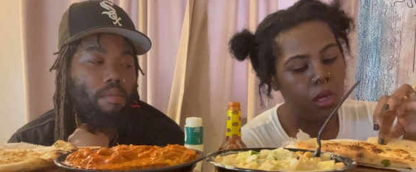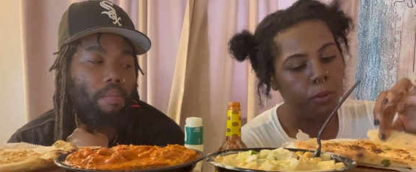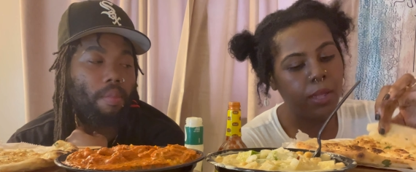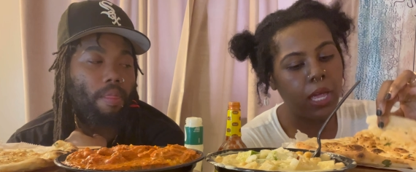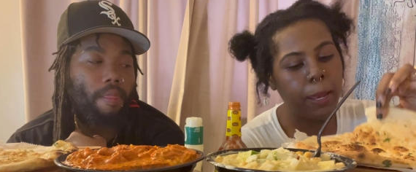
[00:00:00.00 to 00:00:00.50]

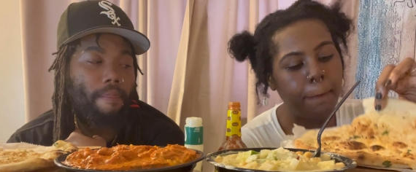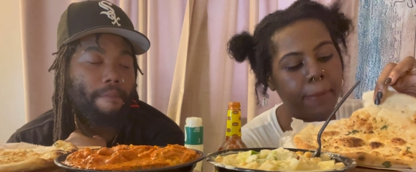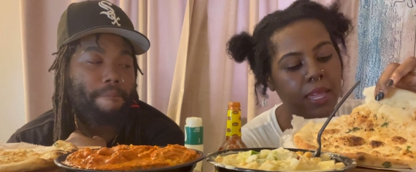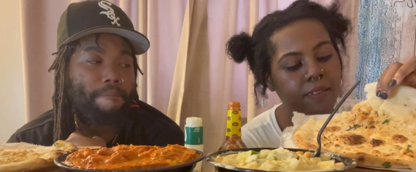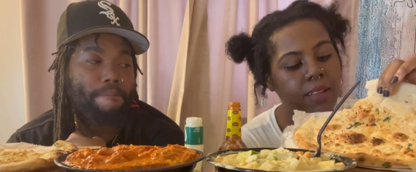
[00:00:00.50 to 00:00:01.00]
Speaker 1: we had a
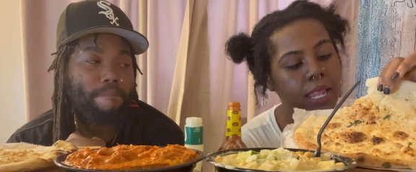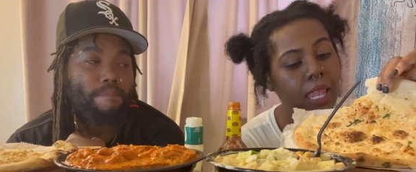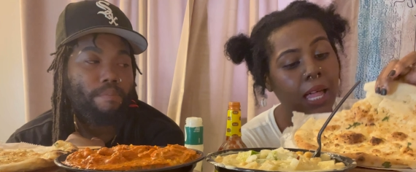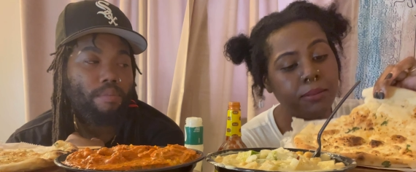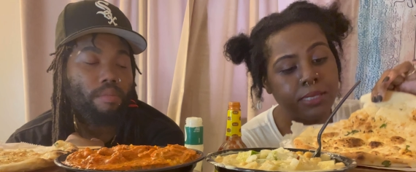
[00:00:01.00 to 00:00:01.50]
big red
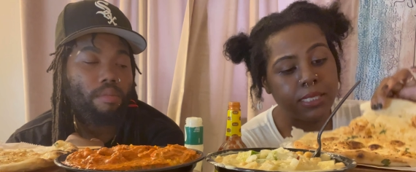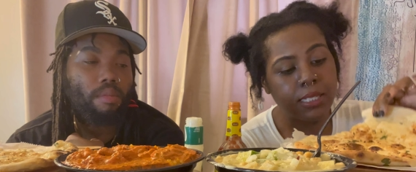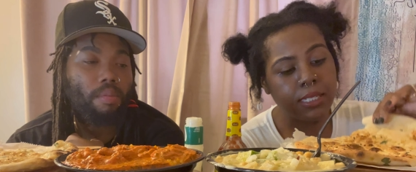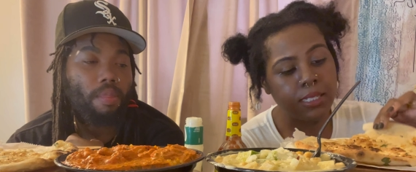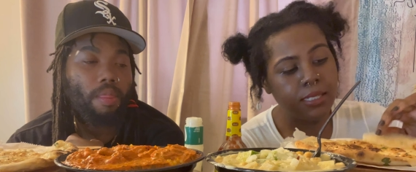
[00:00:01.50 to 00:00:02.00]

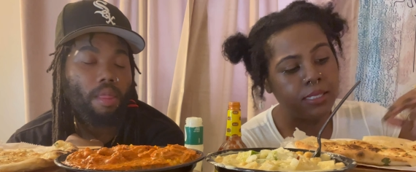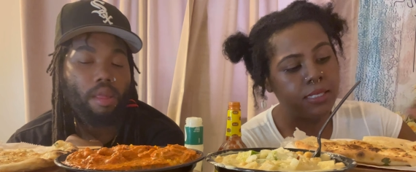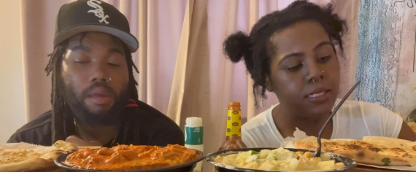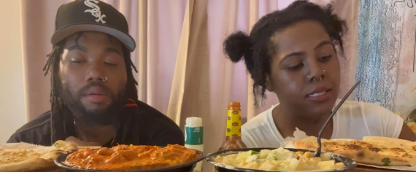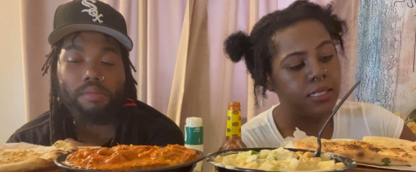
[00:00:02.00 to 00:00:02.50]
lobster
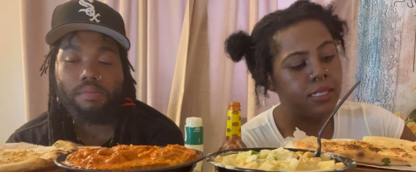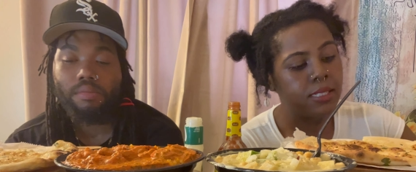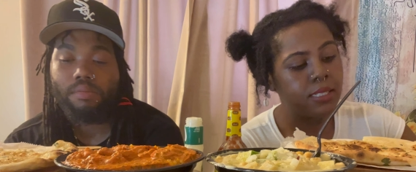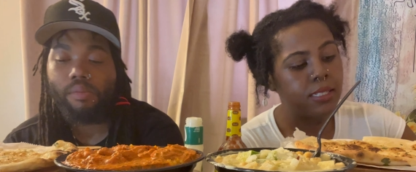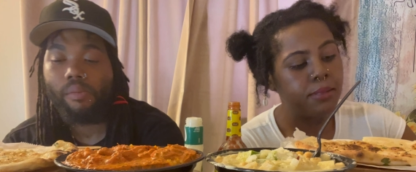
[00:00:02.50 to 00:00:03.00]

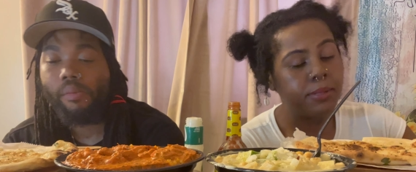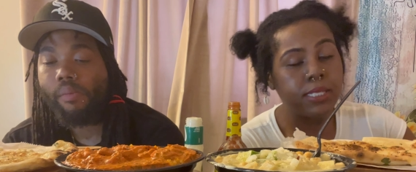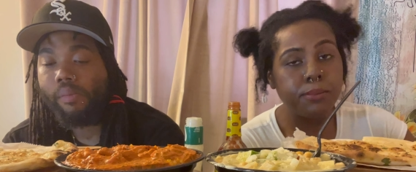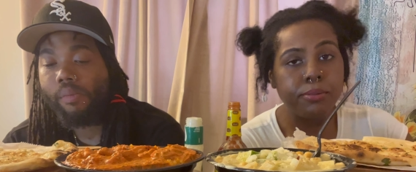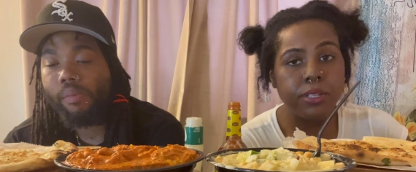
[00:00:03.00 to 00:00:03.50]

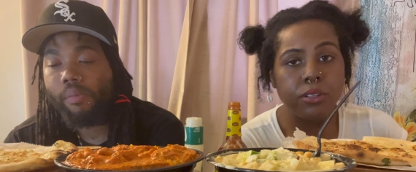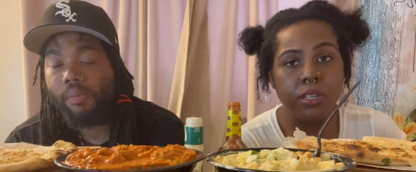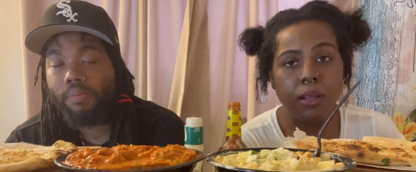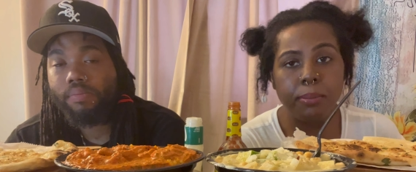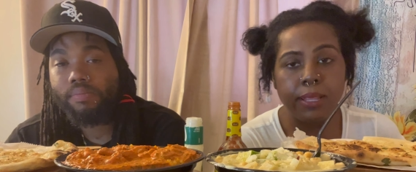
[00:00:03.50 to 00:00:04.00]
piece of bread on
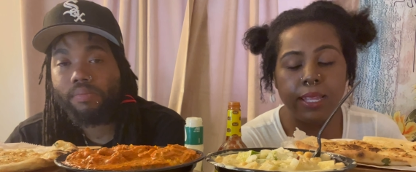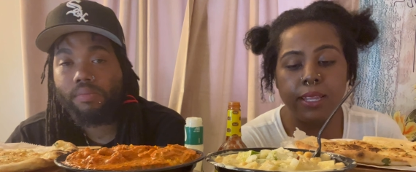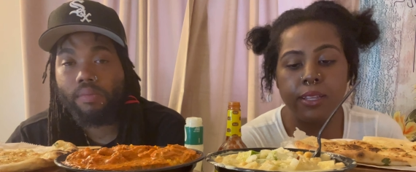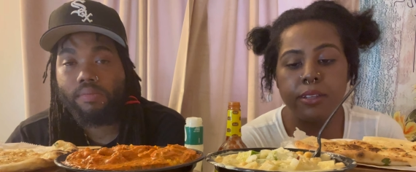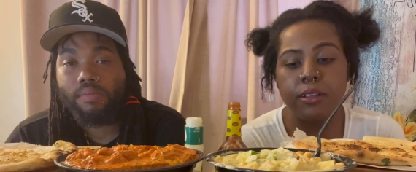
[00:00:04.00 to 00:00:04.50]
our
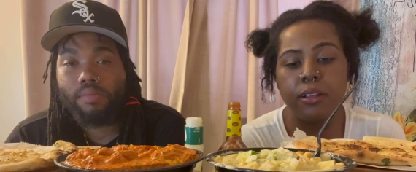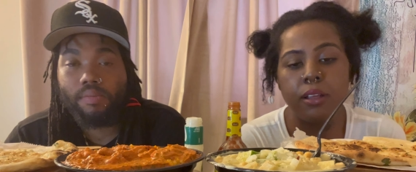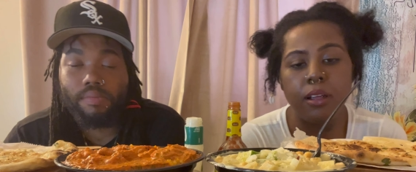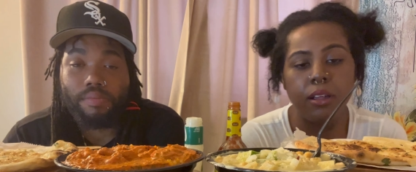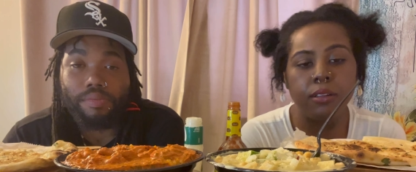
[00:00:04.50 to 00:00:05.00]
plate.
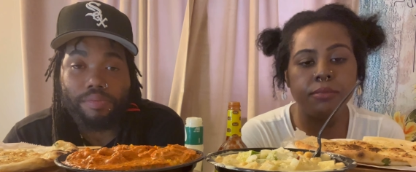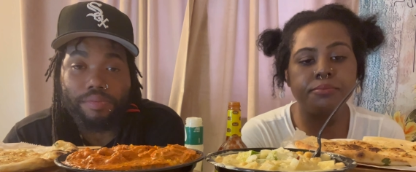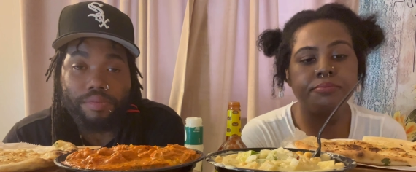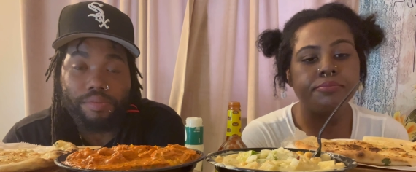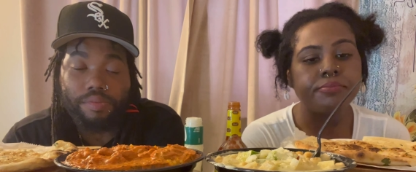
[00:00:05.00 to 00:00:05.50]

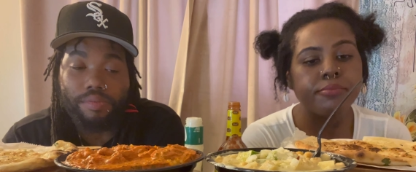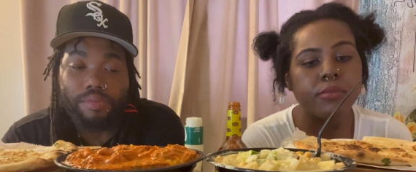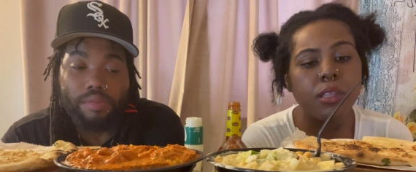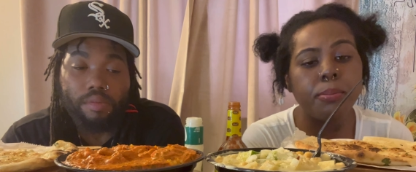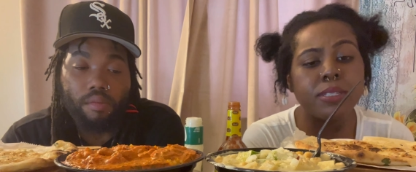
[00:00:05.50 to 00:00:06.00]
Um,
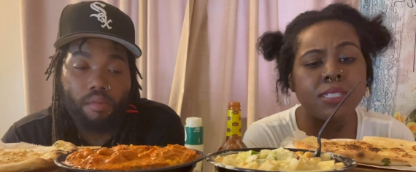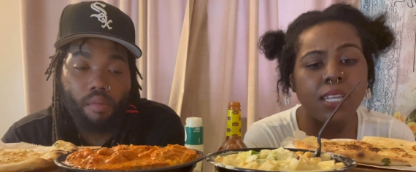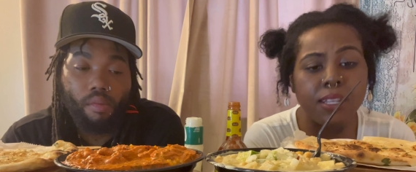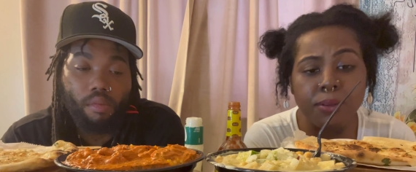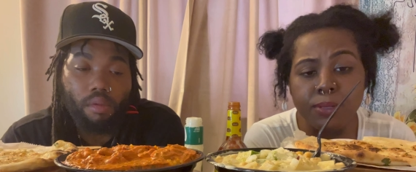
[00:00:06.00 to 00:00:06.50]
the
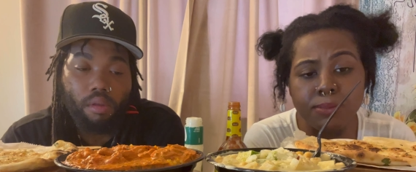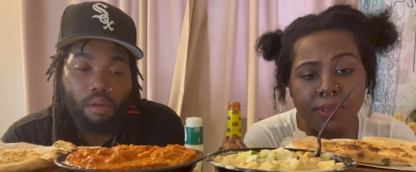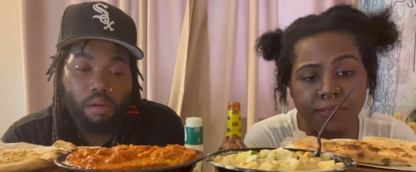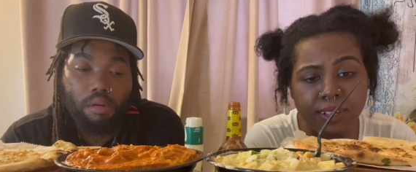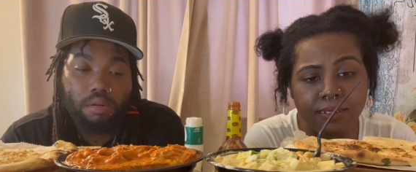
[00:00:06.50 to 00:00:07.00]
potato was my
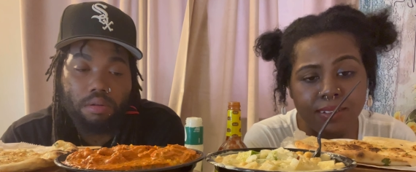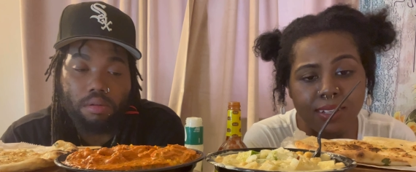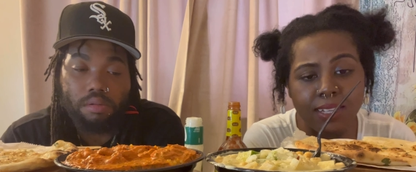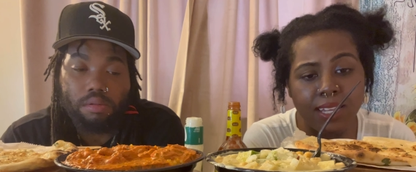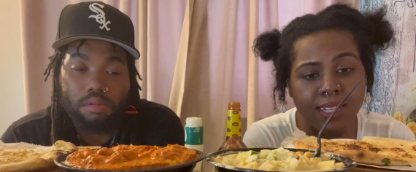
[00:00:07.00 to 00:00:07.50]

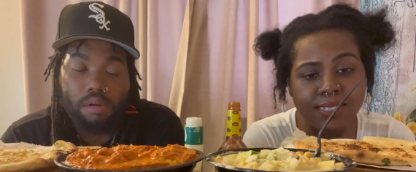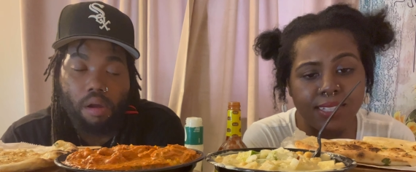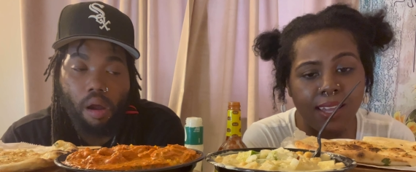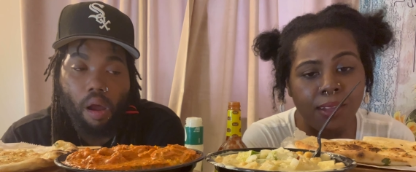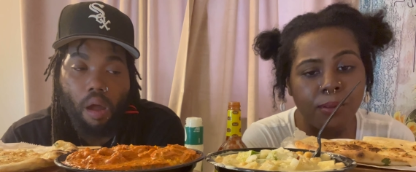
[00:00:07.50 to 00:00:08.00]
favorite, hands
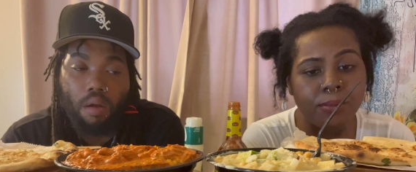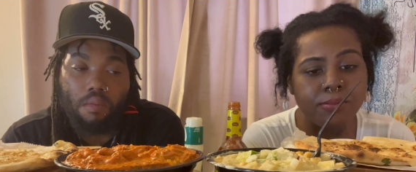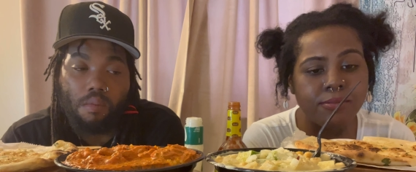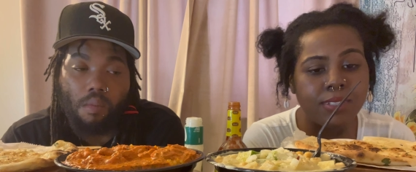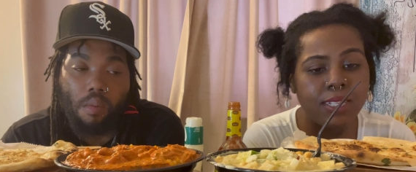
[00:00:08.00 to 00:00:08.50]
down.